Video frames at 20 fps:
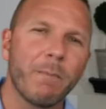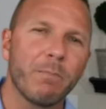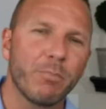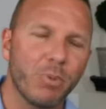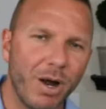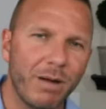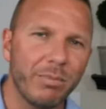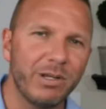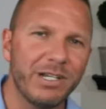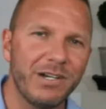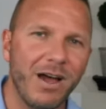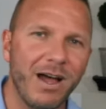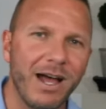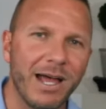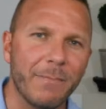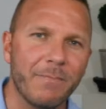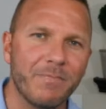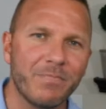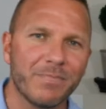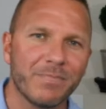Probably
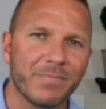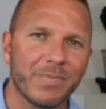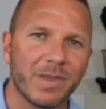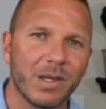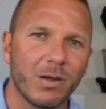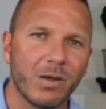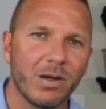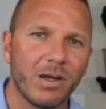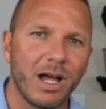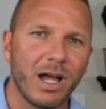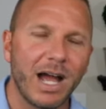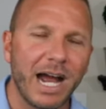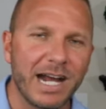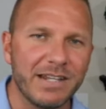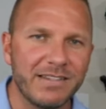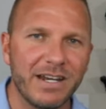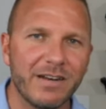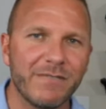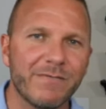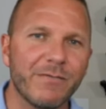not. I
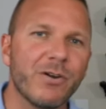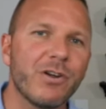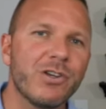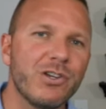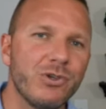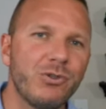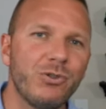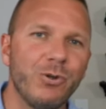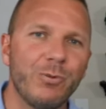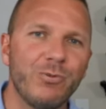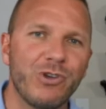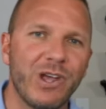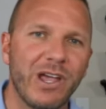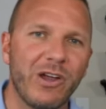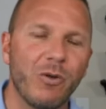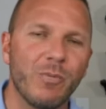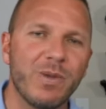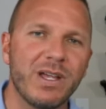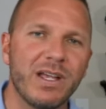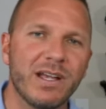did it for a YouTube
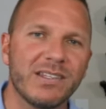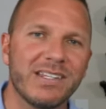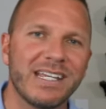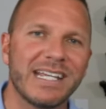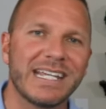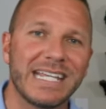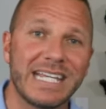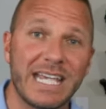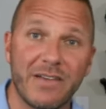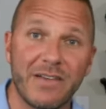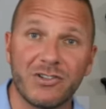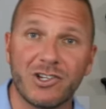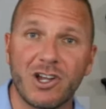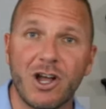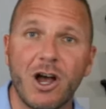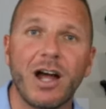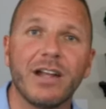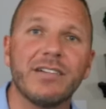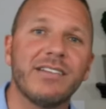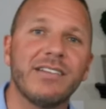channel because it gives
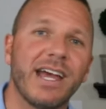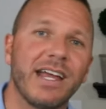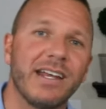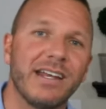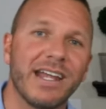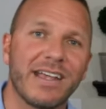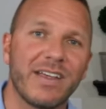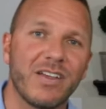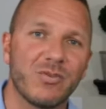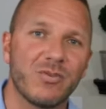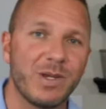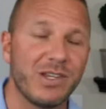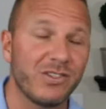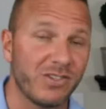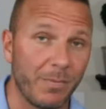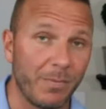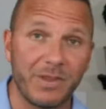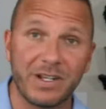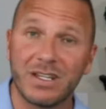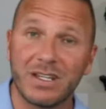content. It gives me
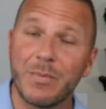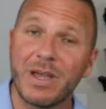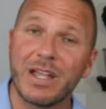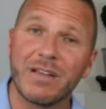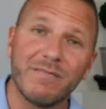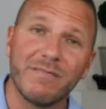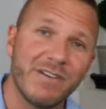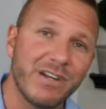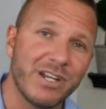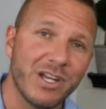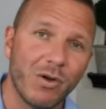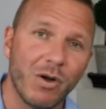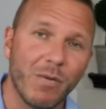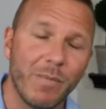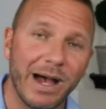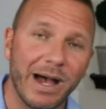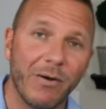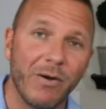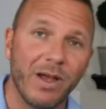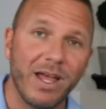something to make a video
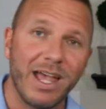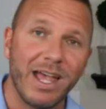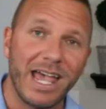about.